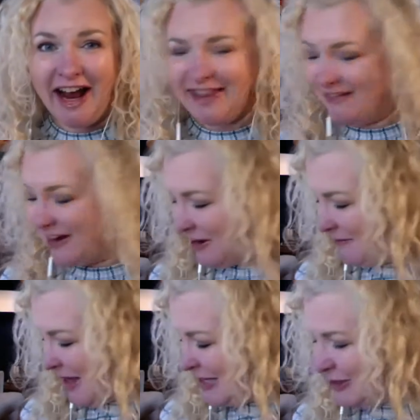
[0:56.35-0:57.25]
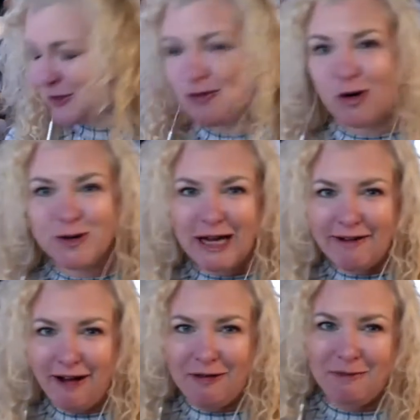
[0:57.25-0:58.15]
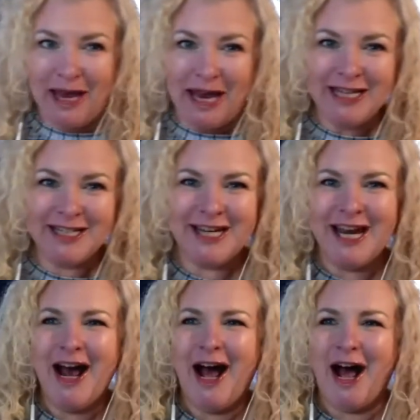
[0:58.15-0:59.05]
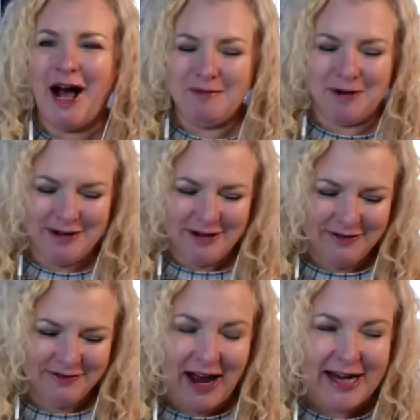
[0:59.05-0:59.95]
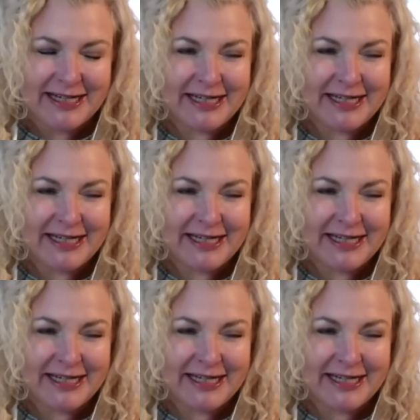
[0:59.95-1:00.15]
highly recommend you scroll down on the page where you can find